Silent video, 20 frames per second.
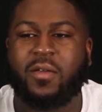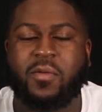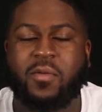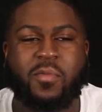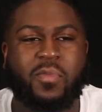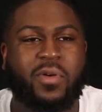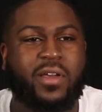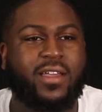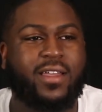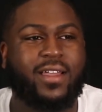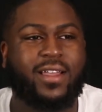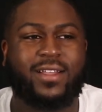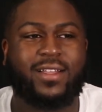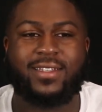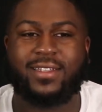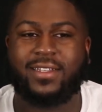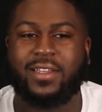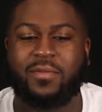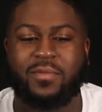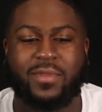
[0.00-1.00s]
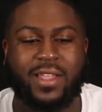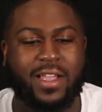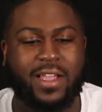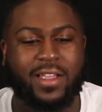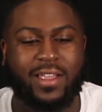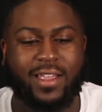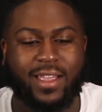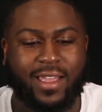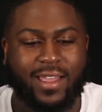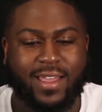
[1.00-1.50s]
but it seemed
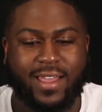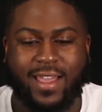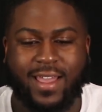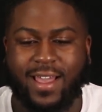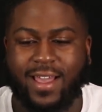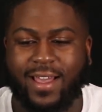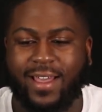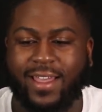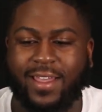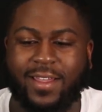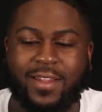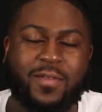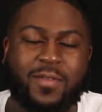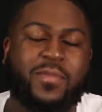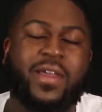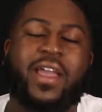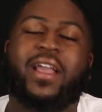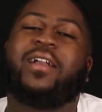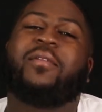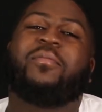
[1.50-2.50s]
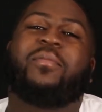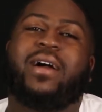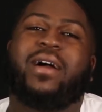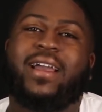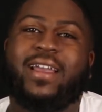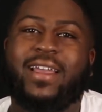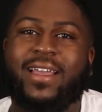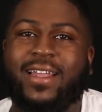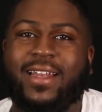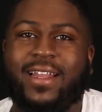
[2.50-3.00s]
like in the back of my
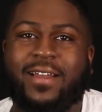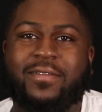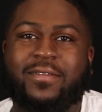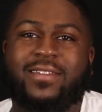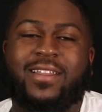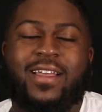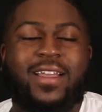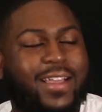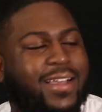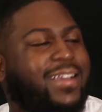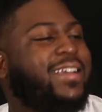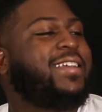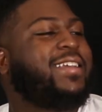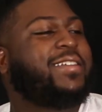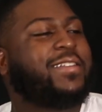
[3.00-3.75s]
head, I was like,